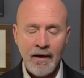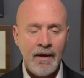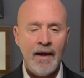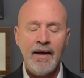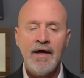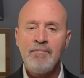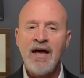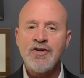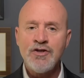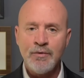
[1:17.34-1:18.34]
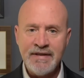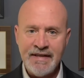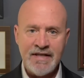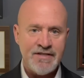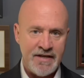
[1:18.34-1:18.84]
it makes you
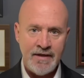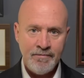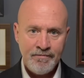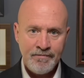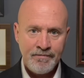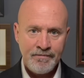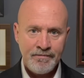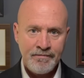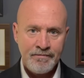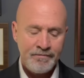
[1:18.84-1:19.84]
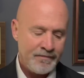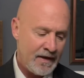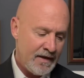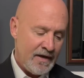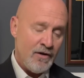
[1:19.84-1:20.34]
dizzy.
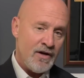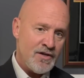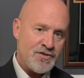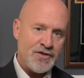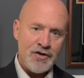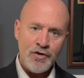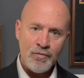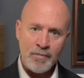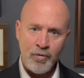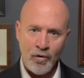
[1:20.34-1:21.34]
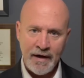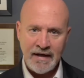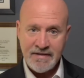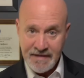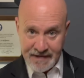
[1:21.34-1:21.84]
Here is the new
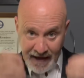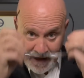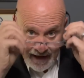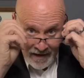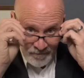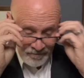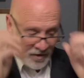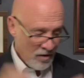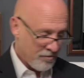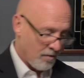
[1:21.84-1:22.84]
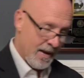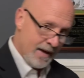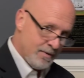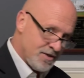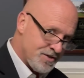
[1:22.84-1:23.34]
reporting today from
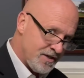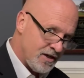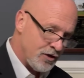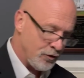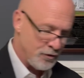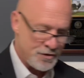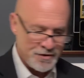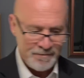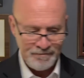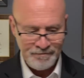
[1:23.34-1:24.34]
ABC News.